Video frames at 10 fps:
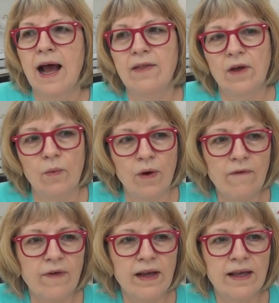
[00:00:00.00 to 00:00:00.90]
I thought, well,
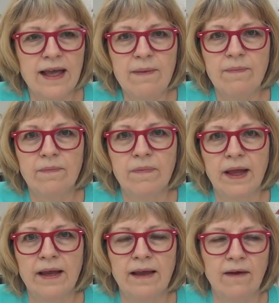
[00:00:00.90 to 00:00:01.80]
if I keep
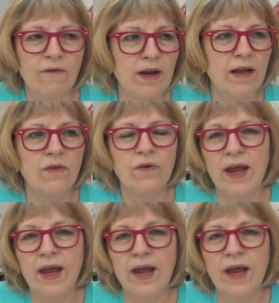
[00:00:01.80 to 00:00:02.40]
like every other